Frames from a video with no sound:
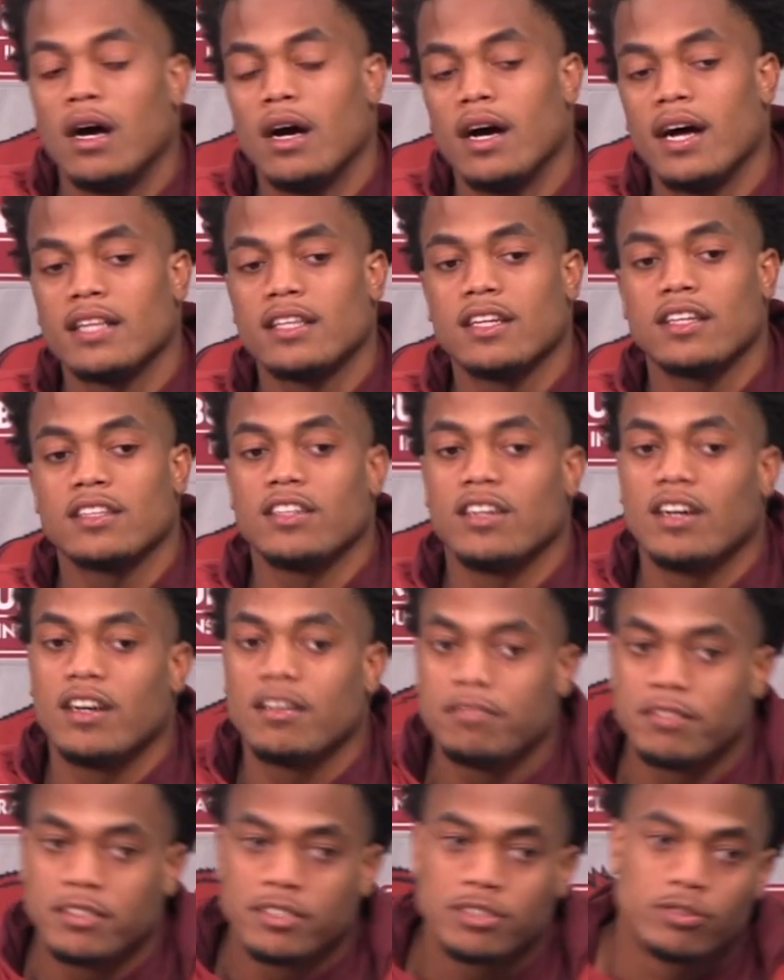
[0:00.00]
I thought the
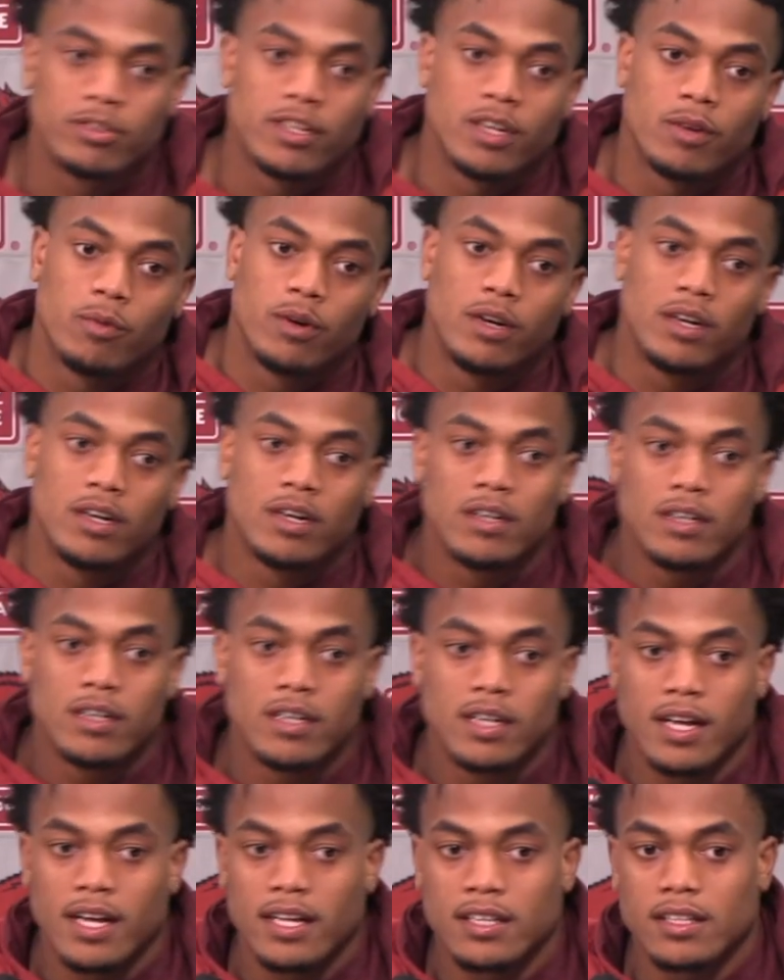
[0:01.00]
offense ran well.
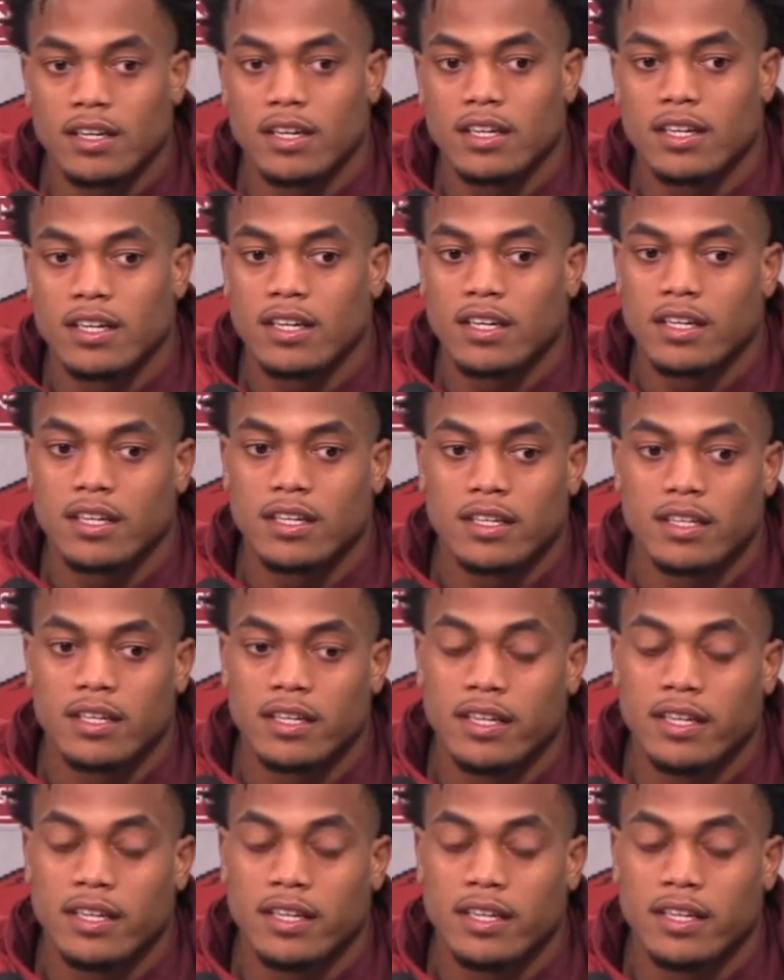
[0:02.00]
I thought